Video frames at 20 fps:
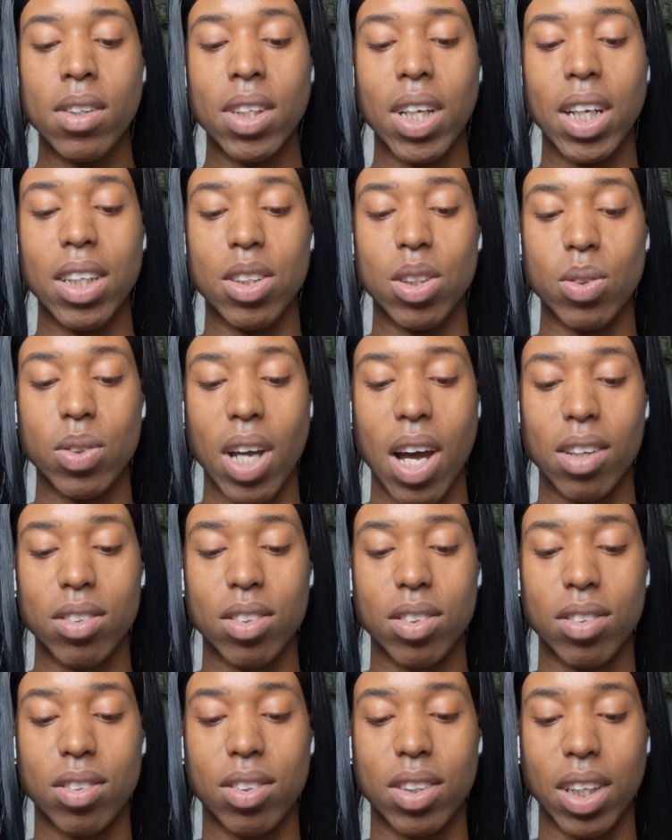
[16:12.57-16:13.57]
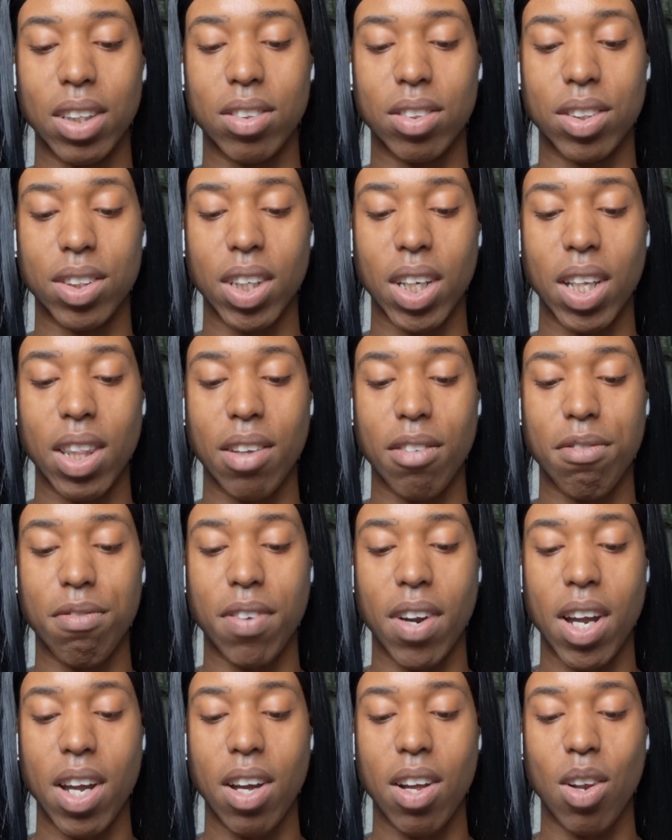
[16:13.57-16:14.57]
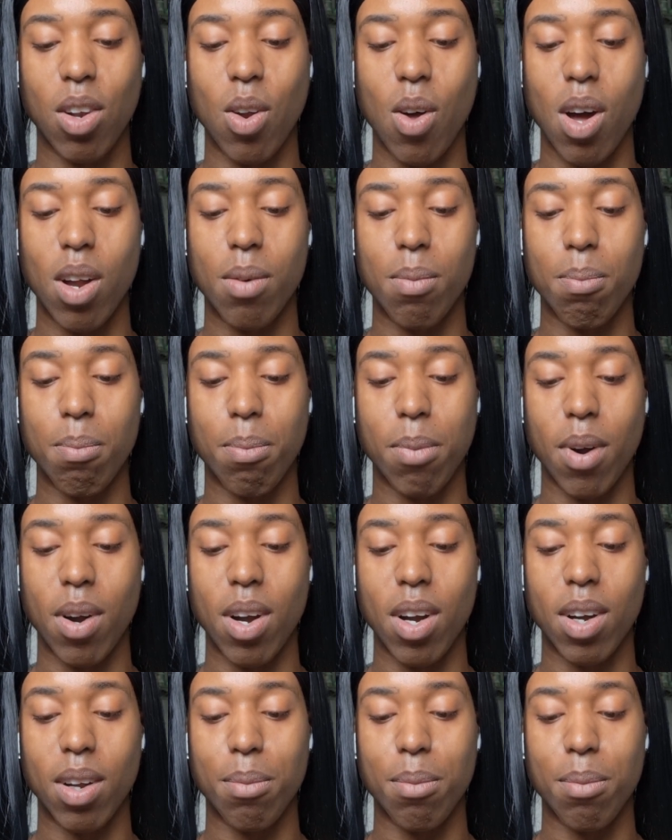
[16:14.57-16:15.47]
In 2016, the Frank-Lautenberg